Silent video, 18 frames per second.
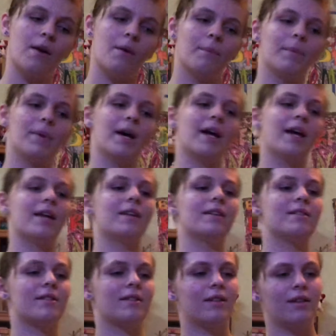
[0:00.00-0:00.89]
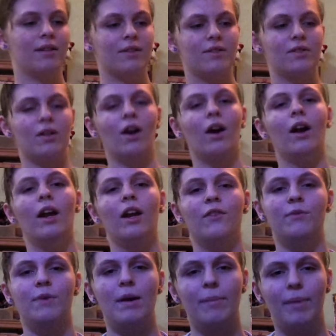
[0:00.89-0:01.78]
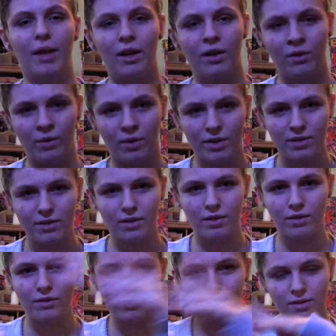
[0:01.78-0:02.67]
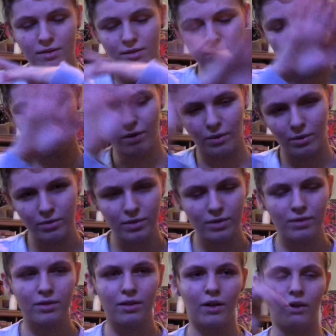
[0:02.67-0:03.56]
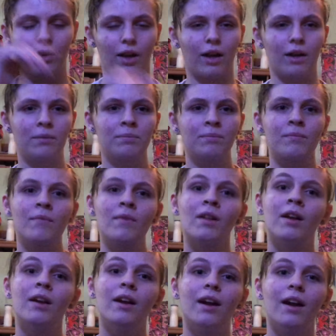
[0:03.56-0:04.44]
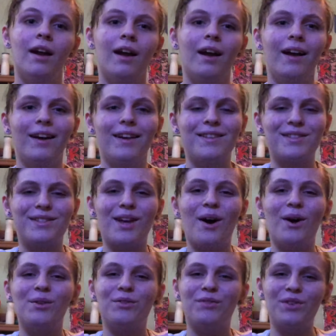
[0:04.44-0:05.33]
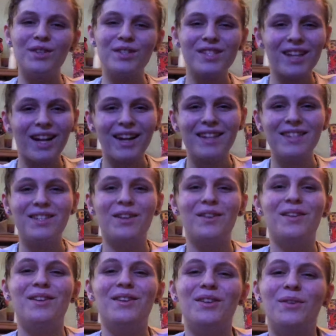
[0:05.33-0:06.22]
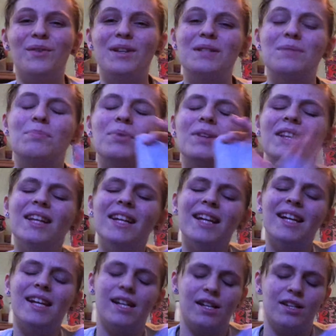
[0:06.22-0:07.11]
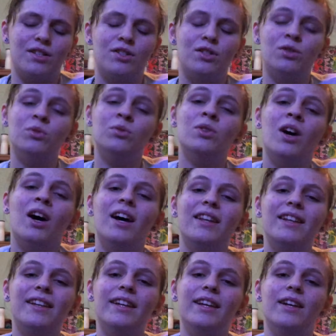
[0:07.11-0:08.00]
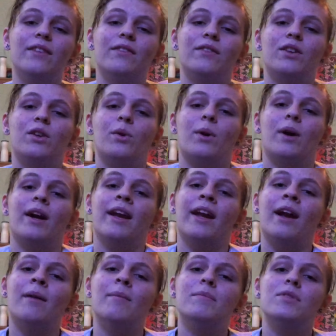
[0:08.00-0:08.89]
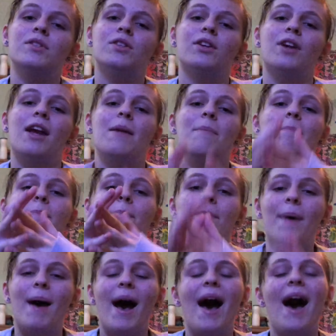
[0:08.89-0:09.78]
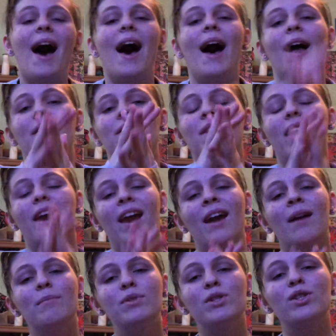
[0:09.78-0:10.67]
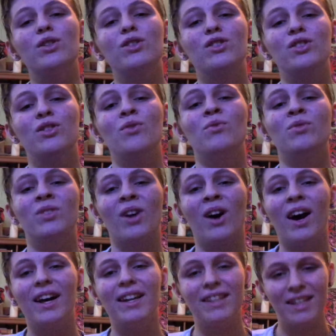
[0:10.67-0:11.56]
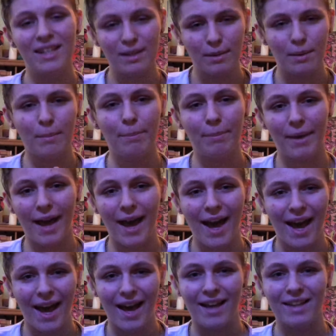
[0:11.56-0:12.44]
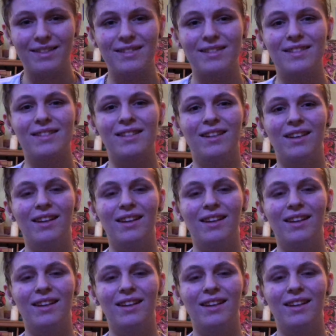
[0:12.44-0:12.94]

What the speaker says: But sorry if my bed annoys you. It's old. Okay. So the first thing I can tell you to do is please do not give your hamster a bath. Hamsters do not need baths.